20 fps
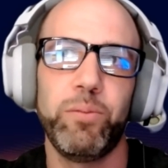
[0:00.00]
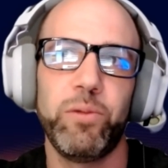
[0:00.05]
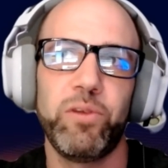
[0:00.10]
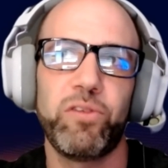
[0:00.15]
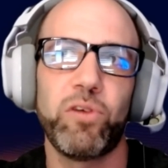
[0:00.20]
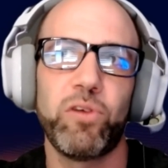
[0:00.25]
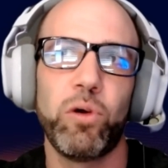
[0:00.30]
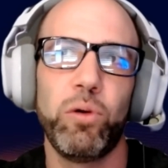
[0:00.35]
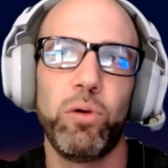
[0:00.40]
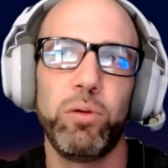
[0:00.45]

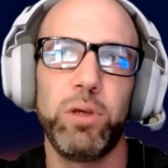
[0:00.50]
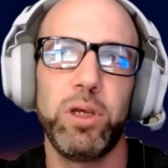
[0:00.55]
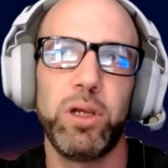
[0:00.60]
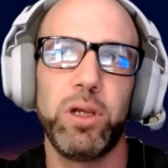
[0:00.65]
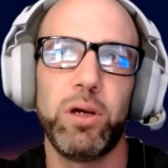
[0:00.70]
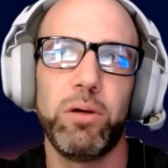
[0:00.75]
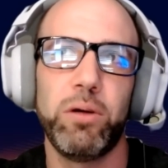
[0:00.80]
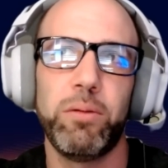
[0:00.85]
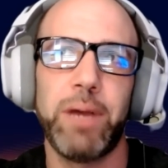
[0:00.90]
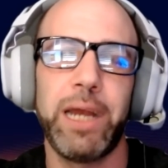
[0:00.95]
So
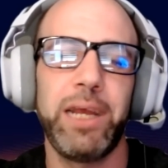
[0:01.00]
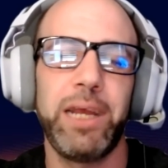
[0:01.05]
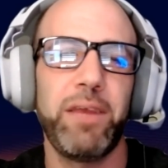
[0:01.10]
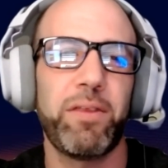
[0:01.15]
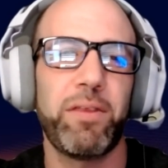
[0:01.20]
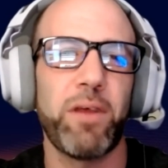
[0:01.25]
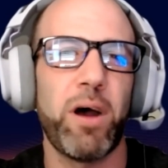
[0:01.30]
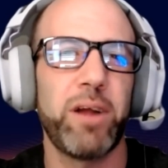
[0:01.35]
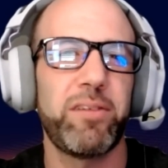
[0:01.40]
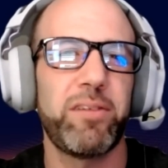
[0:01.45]
any
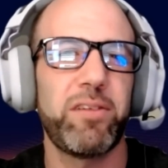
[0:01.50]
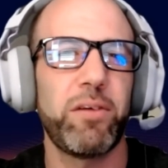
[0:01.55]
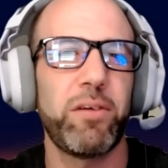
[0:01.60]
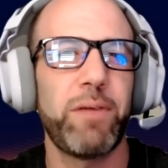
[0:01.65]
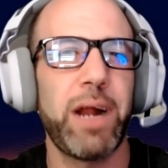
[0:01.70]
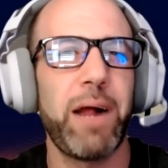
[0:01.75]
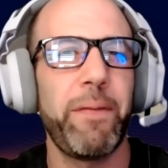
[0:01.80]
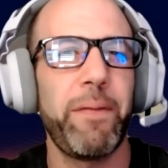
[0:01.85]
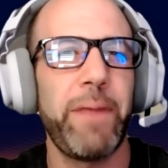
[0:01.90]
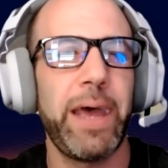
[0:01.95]
thoughts
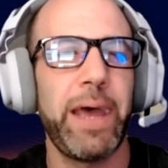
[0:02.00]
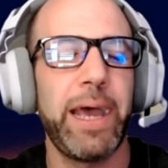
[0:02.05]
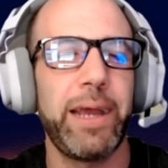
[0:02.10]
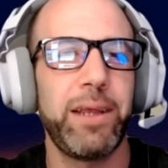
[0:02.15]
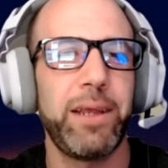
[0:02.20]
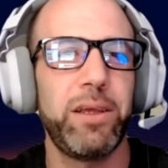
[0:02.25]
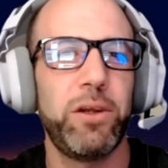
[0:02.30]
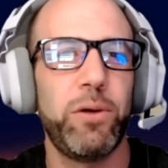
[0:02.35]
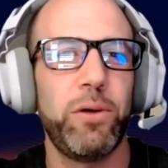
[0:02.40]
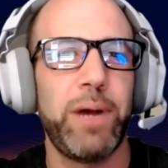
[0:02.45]
around
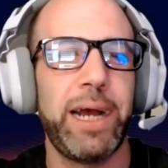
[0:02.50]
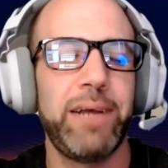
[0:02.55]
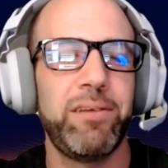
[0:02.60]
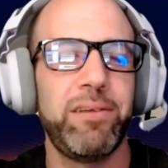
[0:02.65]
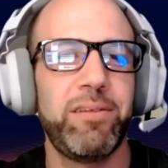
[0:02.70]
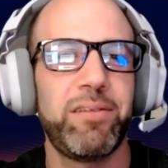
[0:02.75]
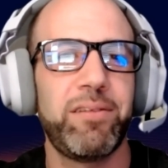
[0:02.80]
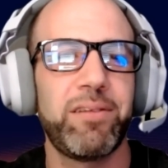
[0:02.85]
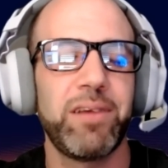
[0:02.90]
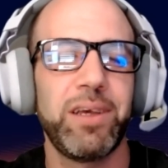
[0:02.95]
that?
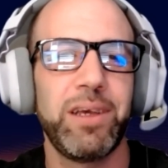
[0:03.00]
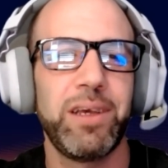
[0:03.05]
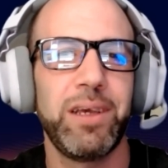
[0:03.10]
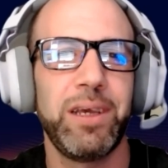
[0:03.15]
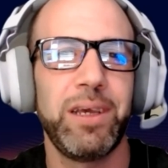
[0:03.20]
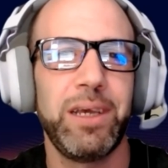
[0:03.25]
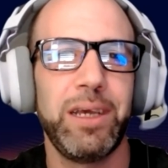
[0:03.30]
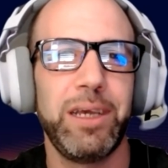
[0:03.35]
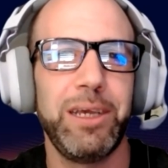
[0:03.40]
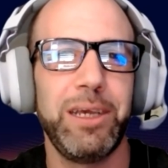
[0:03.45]
As
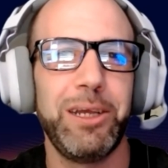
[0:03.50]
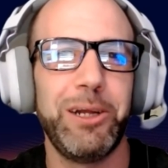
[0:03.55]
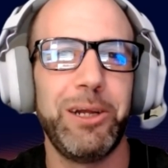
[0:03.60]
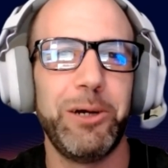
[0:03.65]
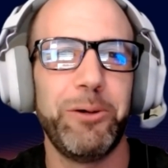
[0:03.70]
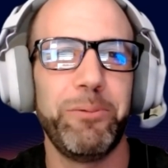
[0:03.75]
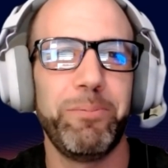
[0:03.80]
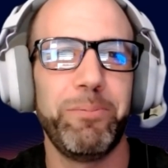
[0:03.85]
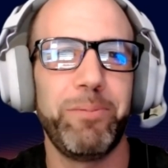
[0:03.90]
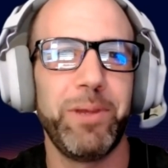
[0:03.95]

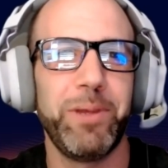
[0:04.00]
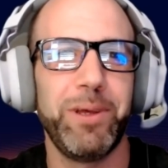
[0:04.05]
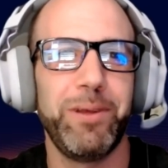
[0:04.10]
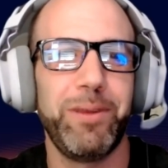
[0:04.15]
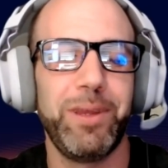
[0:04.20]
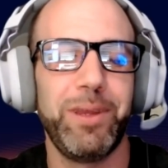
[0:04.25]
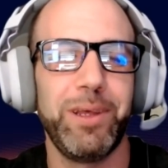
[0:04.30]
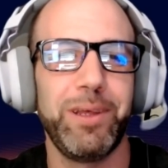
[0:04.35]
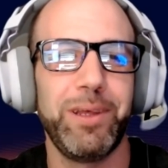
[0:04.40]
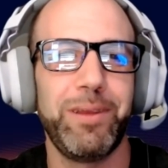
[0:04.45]

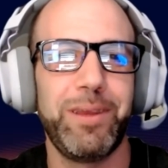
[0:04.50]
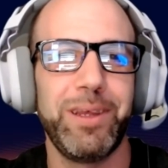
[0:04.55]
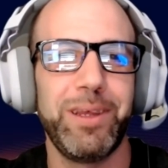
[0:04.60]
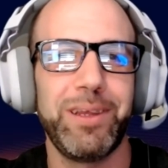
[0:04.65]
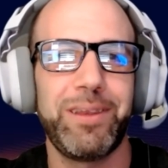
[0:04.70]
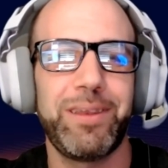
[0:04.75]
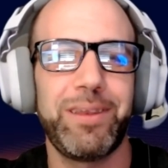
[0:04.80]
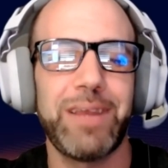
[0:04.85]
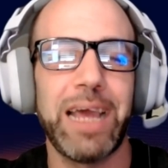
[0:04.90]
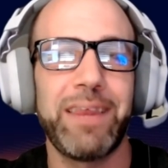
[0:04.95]

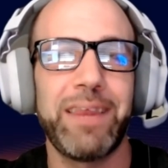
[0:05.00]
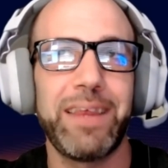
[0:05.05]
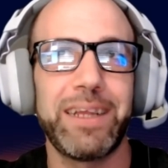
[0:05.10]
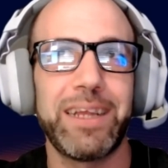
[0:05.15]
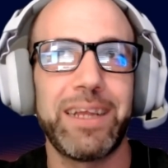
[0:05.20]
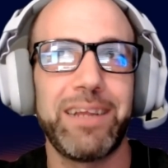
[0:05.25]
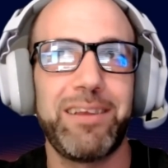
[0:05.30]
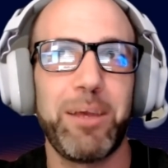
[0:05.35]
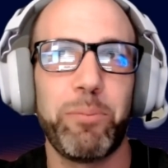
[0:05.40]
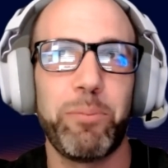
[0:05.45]
the I think
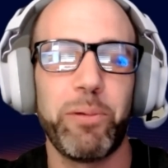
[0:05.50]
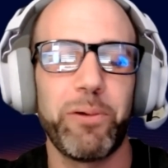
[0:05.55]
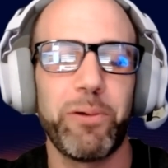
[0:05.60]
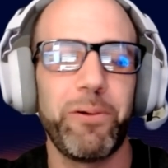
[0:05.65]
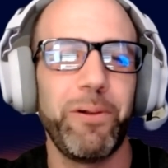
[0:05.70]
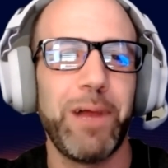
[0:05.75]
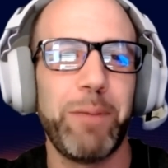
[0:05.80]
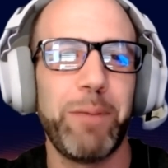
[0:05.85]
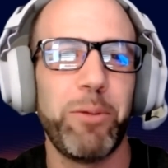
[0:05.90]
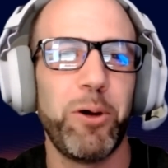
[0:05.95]
the
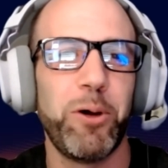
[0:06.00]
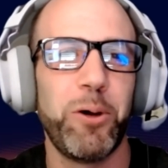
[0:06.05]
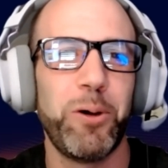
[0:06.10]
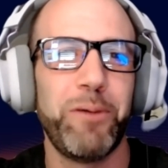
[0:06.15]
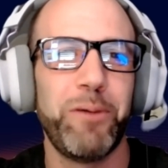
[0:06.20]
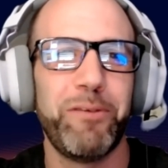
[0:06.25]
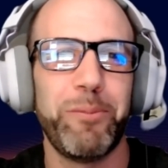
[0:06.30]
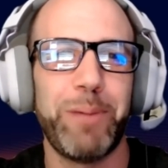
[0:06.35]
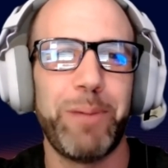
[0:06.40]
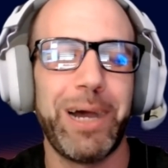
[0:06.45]
typical MO
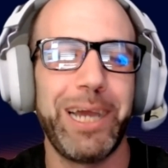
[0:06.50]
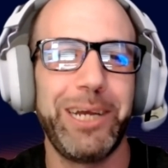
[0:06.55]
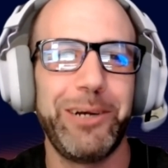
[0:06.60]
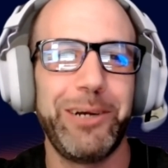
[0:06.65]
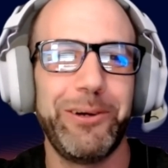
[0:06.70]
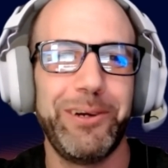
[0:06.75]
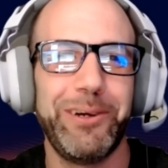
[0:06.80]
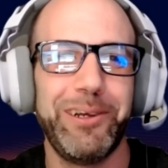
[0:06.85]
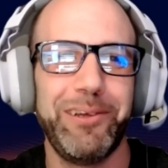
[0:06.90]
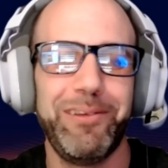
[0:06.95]
of a
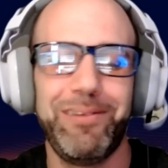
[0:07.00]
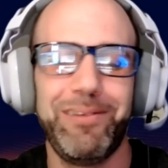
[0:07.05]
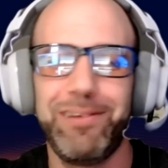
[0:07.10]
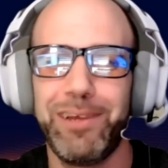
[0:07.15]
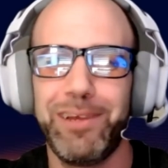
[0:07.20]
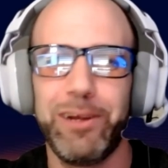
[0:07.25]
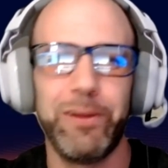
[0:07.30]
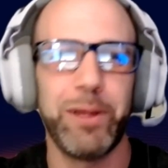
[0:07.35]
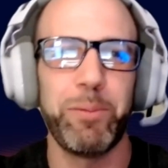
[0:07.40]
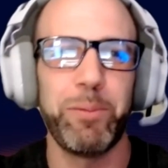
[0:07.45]
miner is
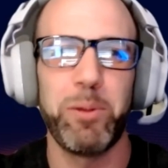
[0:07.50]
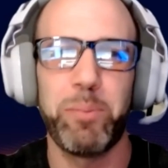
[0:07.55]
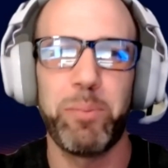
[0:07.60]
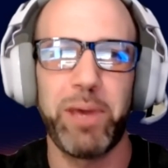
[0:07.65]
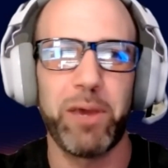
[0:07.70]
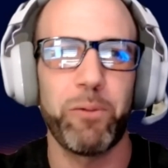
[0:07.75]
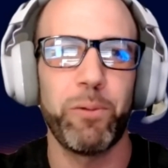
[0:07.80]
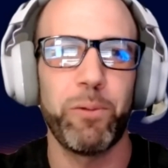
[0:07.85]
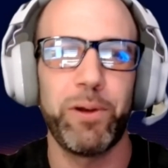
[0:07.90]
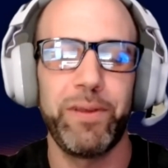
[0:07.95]
let me
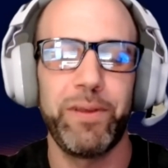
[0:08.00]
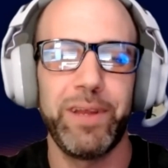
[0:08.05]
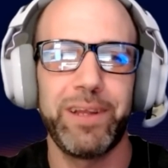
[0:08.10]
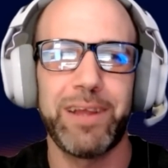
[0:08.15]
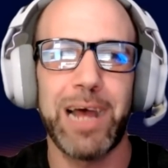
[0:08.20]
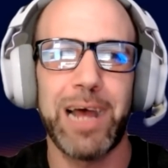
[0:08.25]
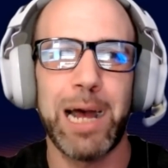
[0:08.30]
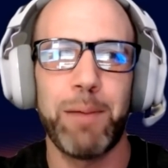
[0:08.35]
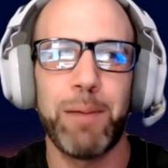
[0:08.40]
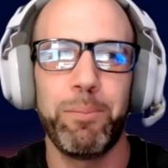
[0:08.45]
pick one of the
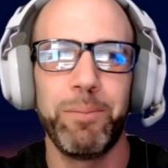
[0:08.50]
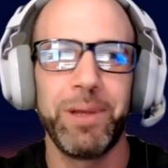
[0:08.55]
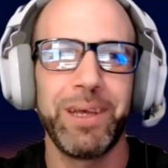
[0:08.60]
top